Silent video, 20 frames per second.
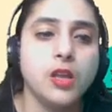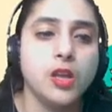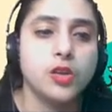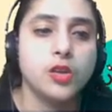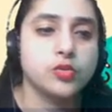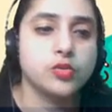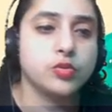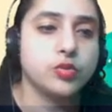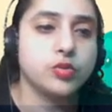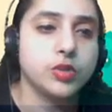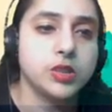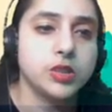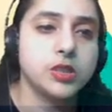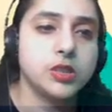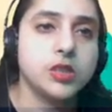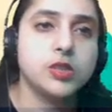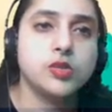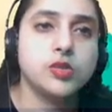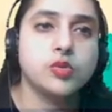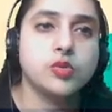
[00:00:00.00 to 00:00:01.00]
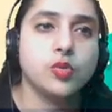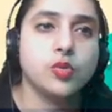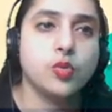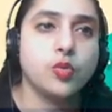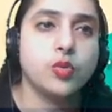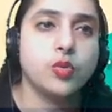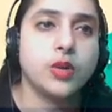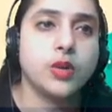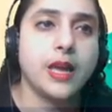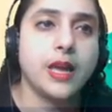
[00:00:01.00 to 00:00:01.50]
So this is known
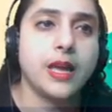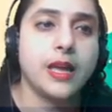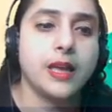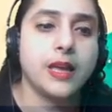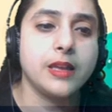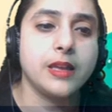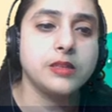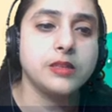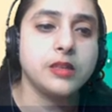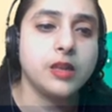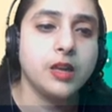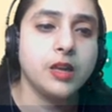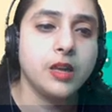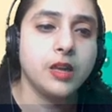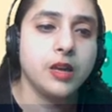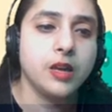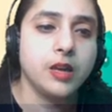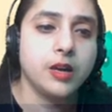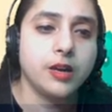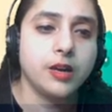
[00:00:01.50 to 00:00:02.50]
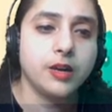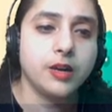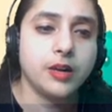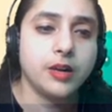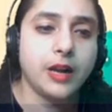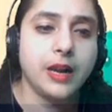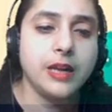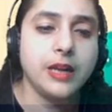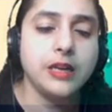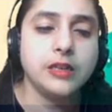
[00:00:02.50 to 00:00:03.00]
as a
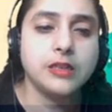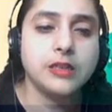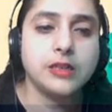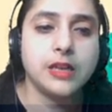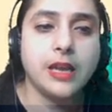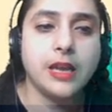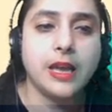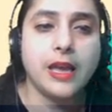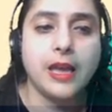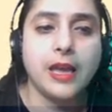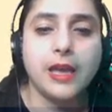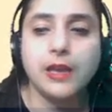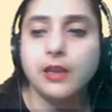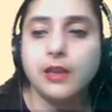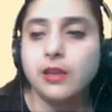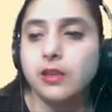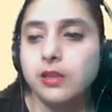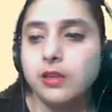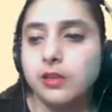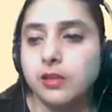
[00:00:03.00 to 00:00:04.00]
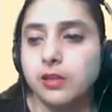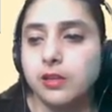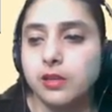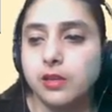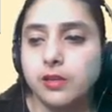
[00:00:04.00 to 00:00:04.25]
right angle.